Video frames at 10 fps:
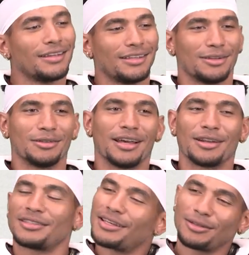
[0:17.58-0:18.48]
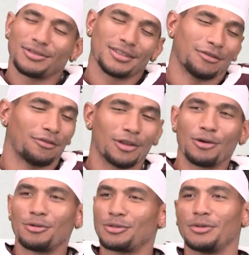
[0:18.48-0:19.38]
You know, Donatello just
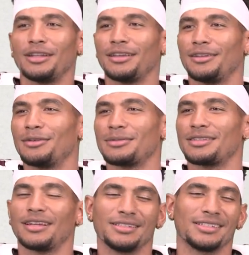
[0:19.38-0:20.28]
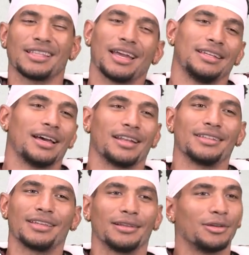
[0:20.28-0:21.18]
flows with it, you know what I'm saying? I just like
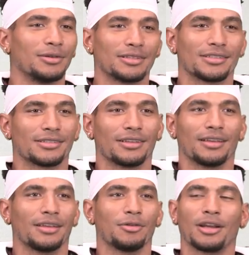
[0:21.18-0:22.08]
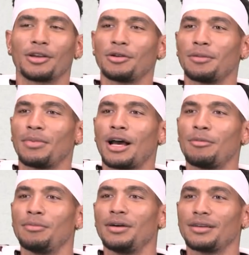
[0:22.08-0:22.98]
Donatello. It's when I go to
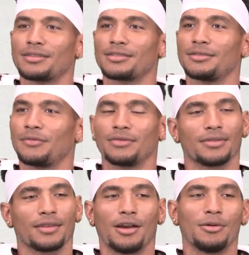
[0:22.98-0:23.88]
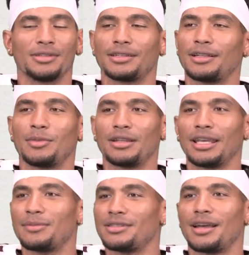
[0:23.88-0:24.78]
Bahama Bucks, I always tell them my
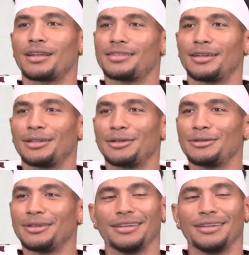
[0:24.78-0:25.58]
name is Donatello.